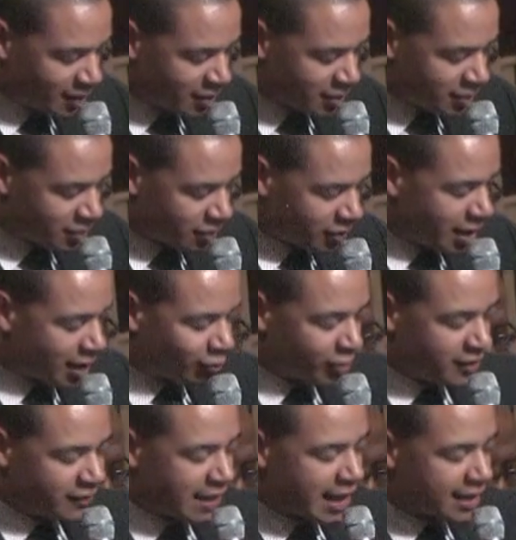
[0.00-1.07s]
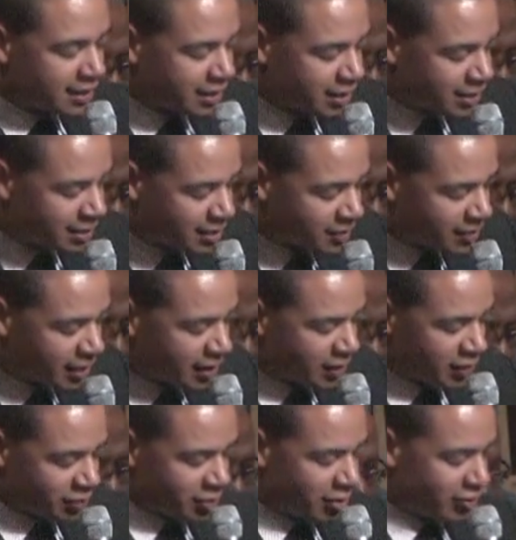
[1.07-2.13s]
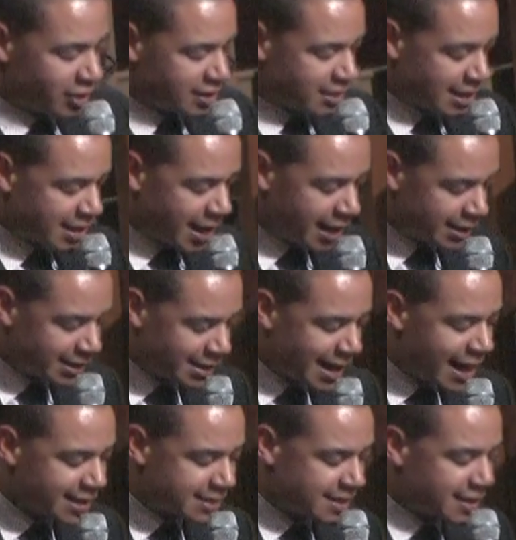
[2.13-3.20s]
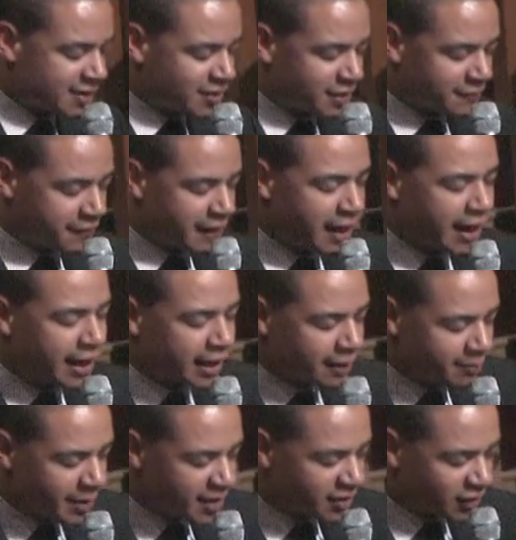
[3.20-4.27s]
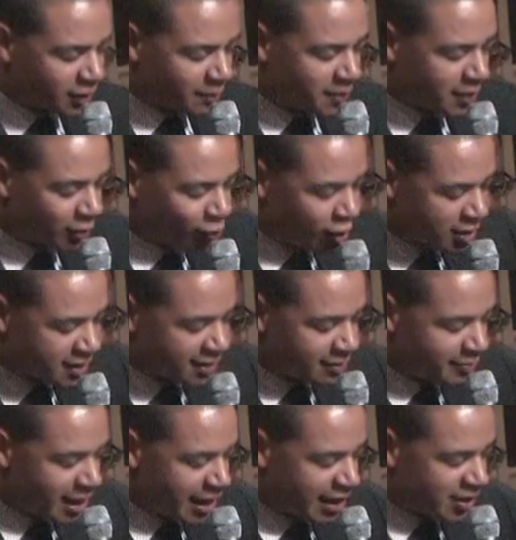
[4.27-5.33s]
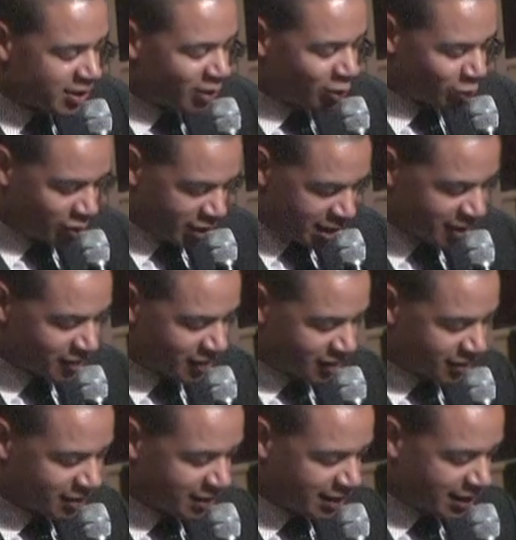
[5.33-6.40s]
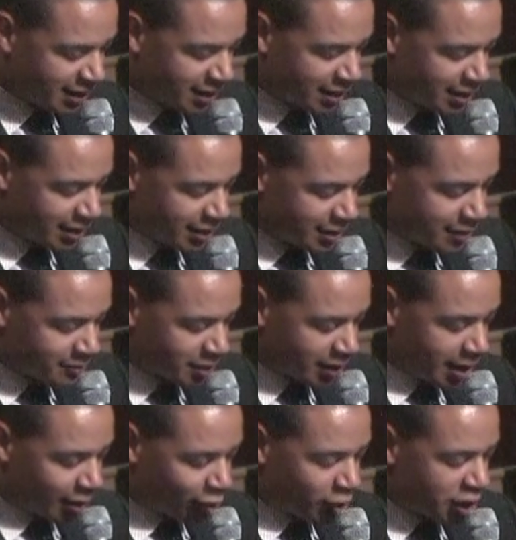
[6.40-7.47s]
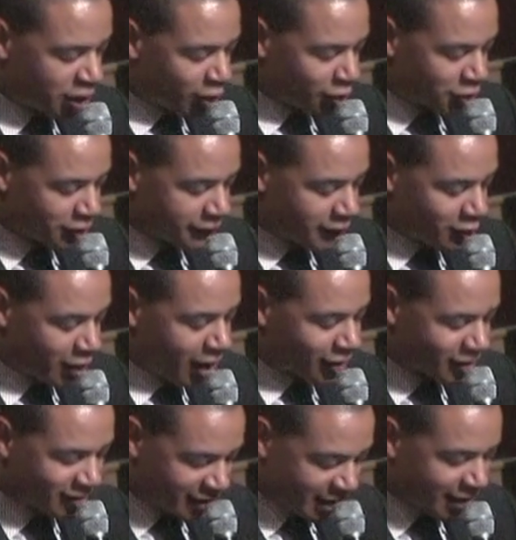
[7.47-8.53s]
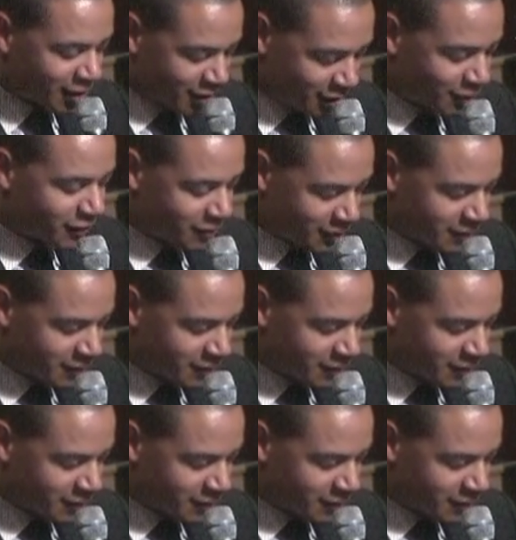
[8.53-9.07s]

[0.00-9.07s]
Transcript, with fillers: So, God, we've gathered in this sanctuary tonight, not testifying based upon what somebody told us, but God, we know you for ourselves.